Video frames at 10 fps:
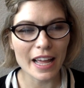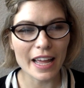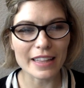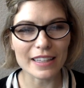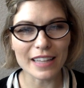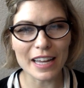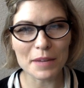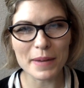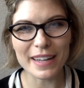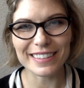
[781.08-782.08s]
Hit the like
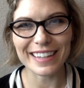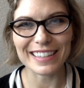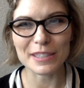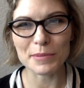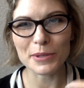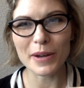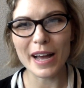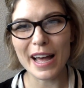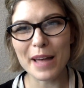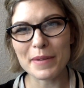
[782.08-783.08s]
button, hit
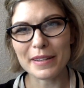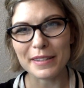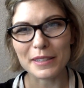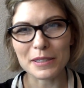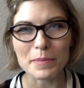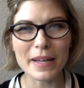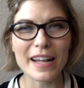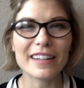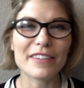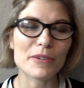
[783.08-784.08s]
subscribe, and the little
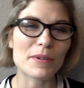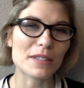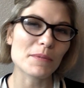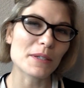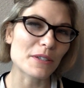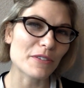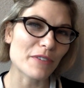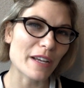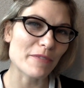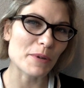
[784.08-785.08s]
bell if you want to be
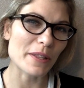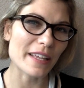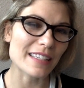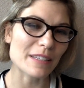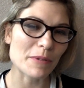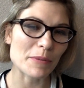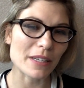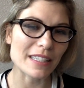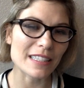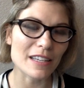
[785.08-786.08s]
notified of more things, and we will
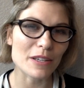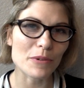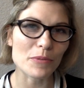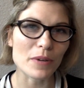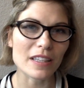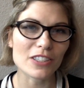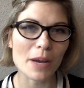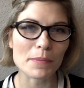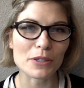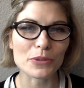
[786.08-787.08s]
continue with
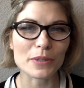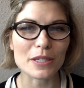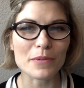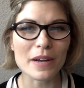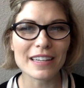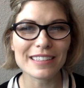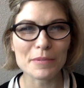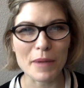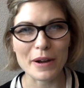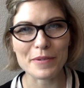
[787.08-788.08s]
chapter 21
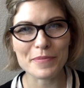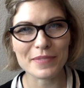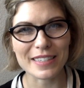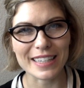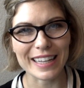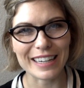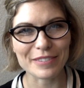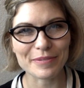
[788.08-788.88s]
tomorrow. See you later.